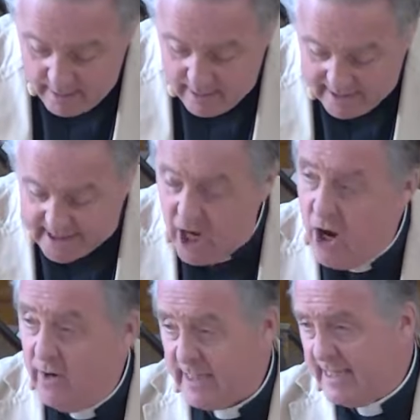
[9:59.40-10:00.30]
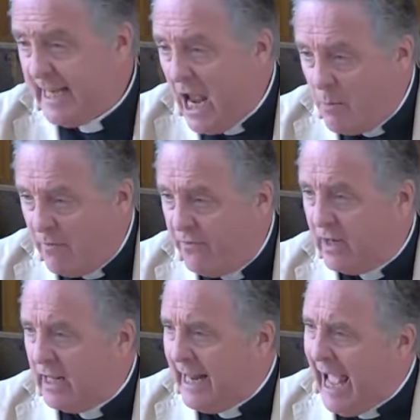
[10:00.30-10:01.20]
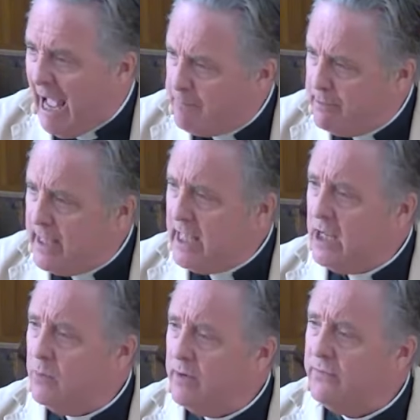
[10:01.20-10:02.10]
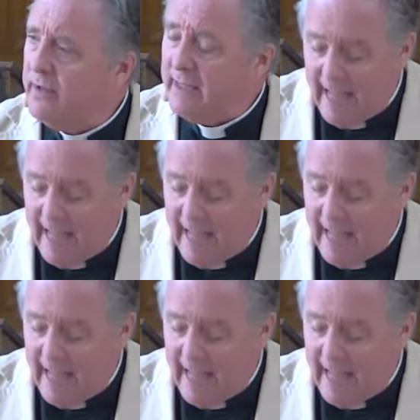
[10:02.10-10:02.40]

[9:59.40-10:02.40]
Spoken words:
And so, as I say, we feel unhappy, we feel